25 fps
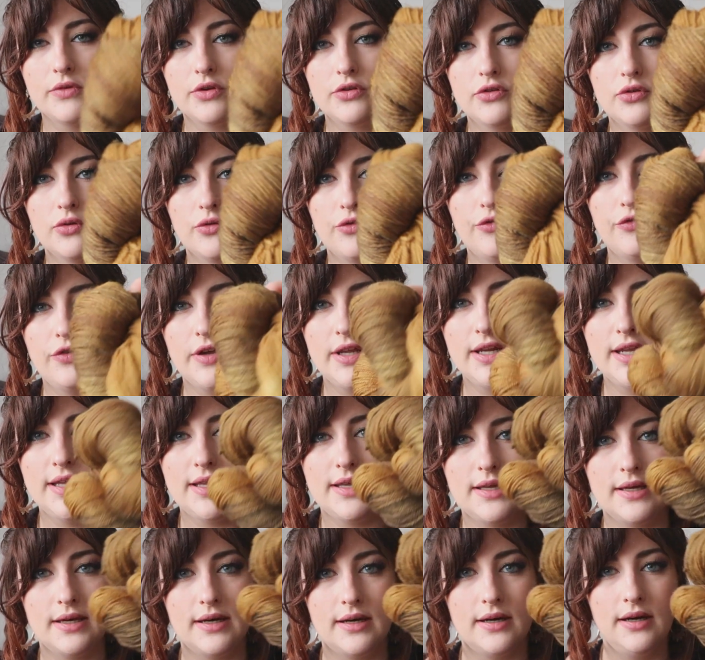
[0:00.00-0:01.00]
So Finn
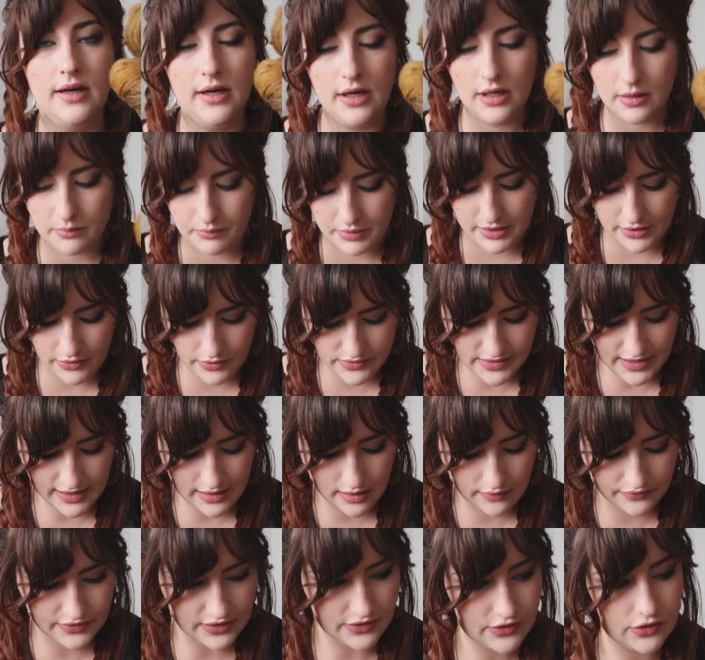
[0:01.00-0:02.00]
here, because I
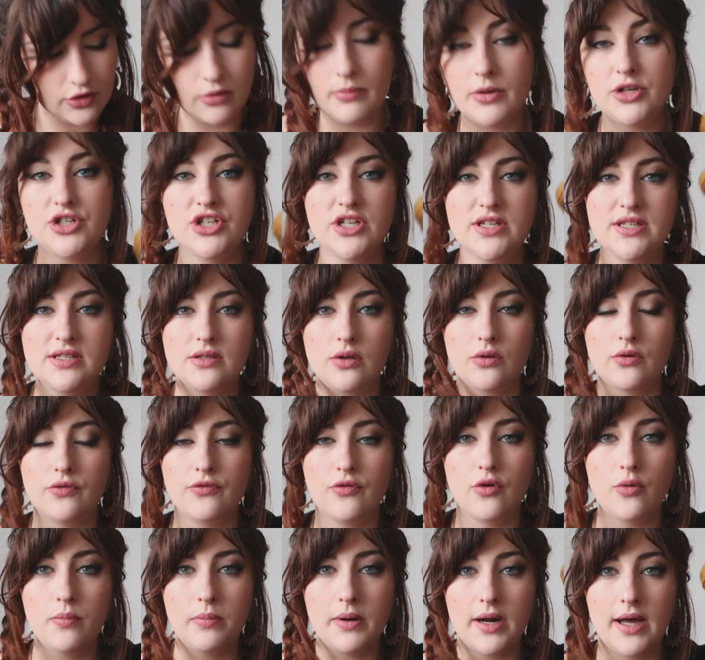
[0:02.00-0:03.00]
loved it so much, this is on the
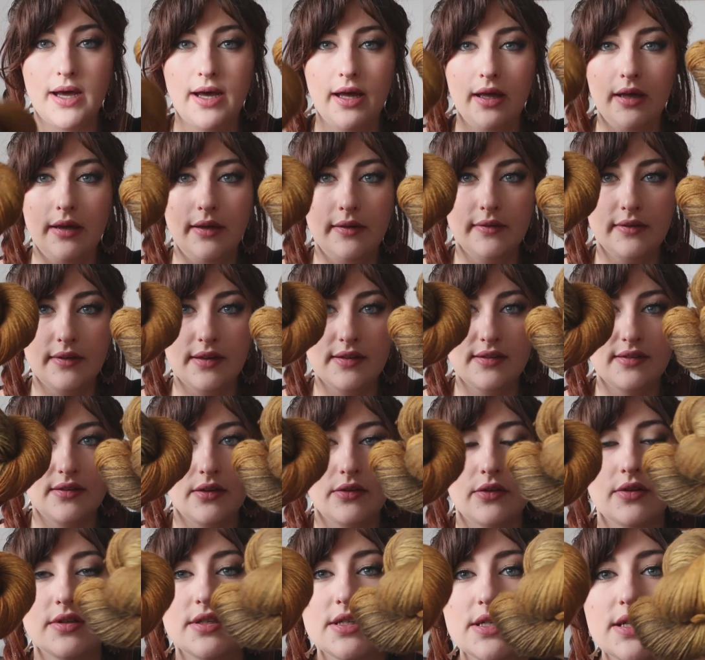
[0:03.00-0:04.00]
4-ply, this is
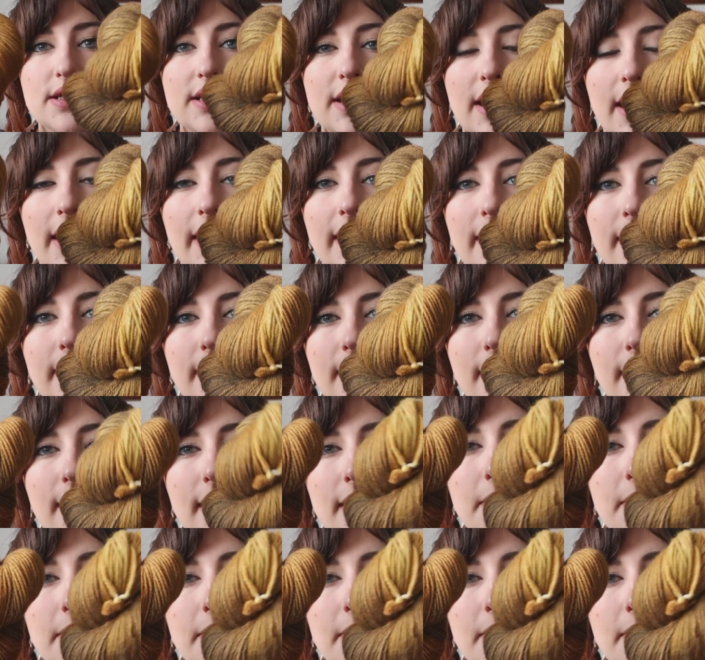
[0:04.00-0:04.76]
on the DK.